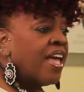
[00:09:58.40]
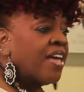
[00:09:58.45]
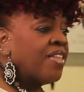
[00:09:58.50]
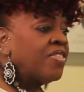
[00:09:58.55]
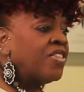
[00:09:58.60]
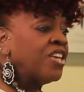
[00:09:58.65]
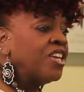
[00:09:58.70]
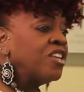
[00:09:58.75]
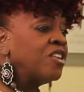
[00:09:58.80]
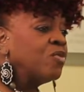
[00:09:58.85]

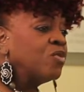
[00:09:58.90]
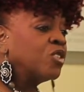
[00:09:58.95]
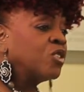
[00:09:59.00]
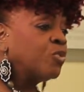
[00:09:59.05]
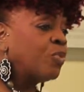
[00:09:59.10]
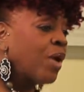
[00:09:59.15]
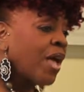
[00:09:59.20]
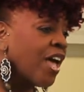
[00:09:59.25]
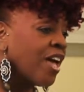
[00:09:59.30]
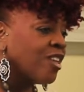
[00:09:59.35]
and then it
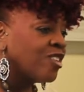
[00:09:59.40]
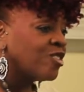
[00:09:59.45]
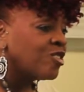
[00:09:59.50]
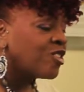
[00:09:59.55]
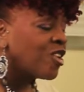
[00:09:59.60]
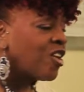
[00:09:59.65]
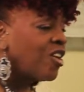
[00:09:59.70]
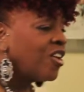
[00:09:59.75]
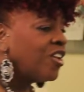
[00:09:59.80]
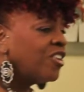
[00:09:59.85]
was
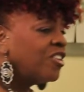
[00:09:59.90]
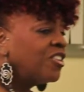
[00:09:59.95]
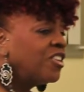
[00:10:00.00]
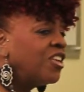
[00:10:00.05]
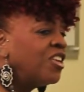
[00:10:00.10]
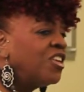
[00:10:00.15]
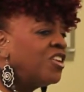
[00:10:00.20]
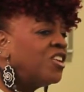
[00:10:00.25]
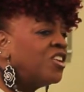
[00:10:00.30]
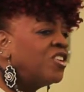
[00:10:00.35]
passed
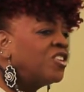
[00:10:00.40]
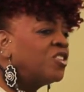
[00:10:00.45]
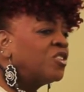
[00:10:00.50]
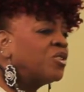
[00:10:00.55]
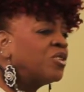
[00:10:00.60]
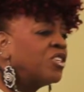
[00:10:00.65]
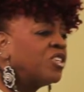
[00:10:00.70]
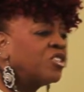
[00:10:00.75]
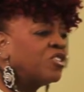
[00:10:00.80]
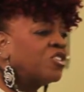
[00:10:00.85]
on
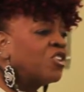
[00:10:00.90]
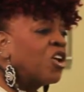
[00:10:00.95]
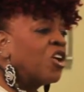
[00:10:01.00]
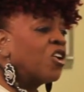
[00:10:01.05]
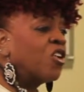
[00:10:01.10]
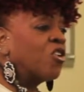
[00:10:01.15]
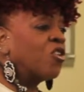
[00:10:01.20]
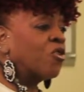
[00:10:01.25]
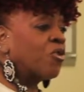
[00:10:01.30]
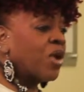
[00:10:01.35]
to his
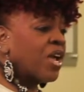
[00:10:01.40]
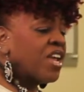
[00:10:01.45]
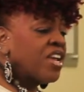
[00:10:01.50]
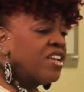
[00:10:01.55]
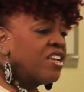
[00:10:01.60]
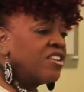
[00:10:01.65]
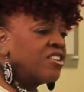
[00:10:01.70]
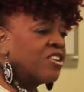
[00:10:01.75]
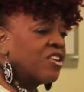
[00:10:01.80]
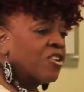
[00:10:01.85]

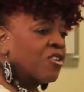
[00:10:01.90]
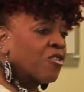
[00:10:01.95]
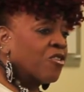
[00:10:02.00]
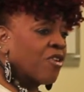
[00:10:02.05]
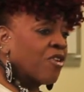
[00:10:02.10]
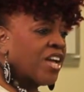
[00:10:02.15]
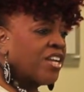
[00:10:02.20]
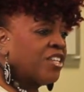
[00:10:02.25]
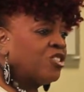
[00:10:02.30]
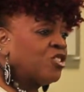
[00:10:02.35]

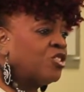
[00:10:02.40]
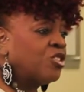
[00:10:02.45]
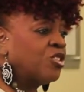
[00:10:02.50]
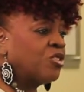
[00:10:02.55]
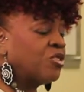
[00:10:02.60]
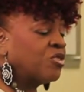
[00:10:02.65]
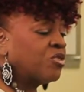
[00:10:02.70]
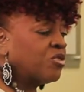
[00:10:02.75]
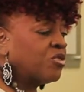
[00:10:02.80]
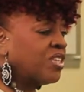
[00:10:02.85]

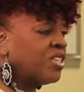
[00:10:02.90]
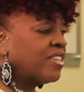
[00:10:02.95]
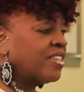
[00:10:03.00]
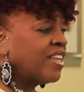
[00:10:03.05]
great-grandchildren,